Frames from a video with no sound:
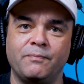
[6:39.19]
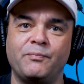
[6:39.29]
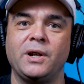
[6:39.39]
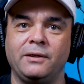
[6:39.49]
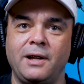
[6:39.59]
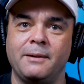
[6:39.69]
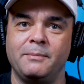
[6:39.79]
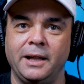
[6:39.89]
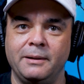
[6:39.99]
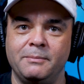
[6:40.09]
did a lot of
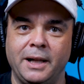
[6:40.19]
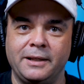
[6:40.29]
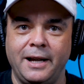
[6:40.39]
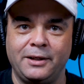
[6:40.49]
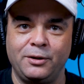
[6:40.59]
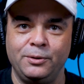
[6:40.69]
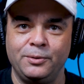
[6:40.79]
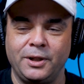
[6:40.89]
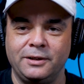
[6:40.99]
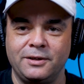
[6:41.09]
my tattoos,
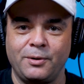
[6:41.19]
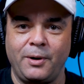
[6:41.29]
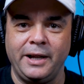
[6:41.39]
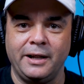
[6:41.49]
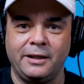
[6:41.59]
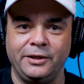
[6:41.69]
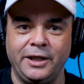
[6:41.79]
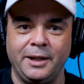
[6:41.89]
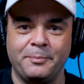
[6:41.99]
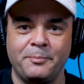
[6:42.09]
and so I get
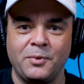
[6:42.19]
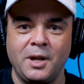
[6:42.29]
clean,